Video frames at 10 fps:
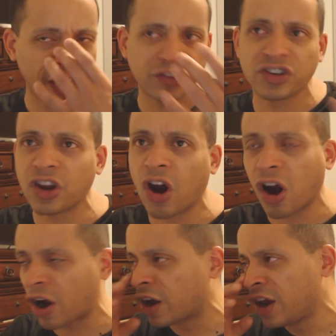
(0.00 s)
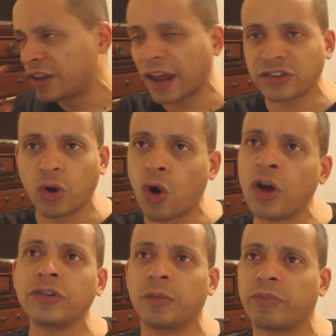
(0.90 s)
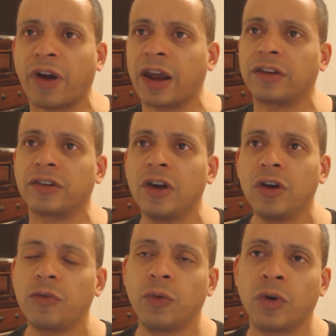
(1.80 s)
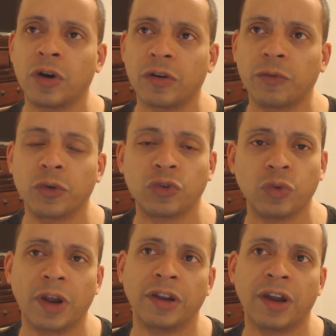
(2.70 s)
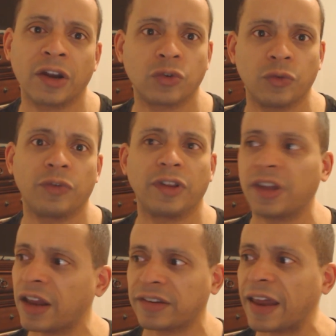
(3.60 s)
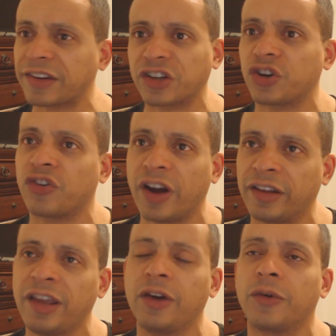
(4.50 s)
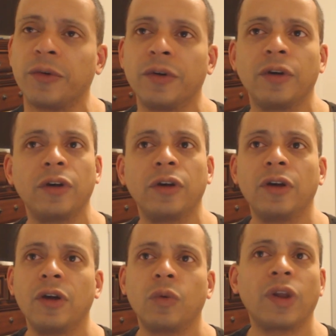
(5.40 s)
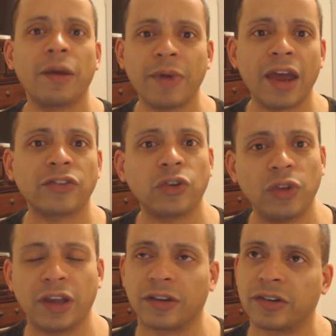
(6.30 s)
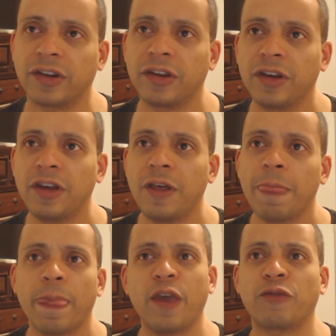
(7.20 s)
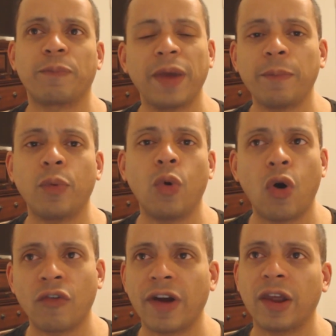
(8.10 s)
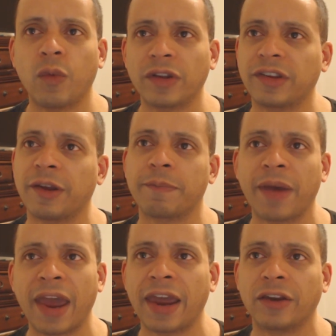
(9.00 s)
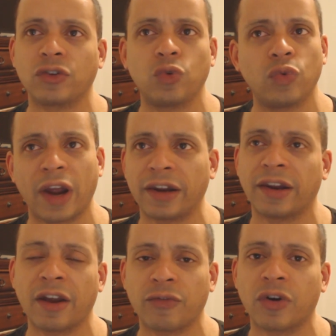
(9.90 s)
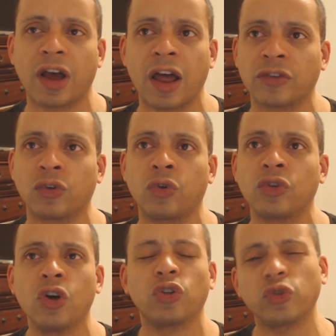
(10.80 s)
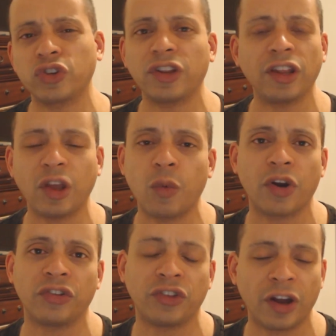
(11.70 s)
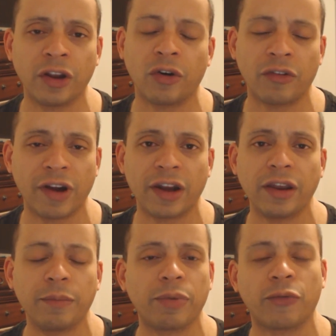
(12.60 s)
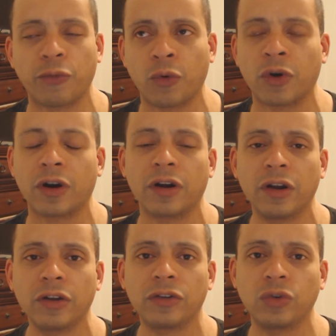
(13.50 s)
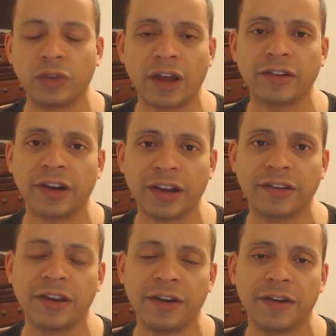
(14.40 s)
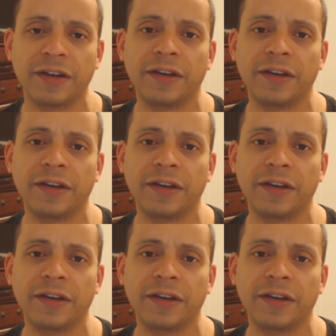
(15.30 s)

HDR. That's an awesome price for $299, $250. That's actually a great deal. Well, let me ask you this. If people already wanted to pay $299 for consoles, don't you think they would have done it already before 2018?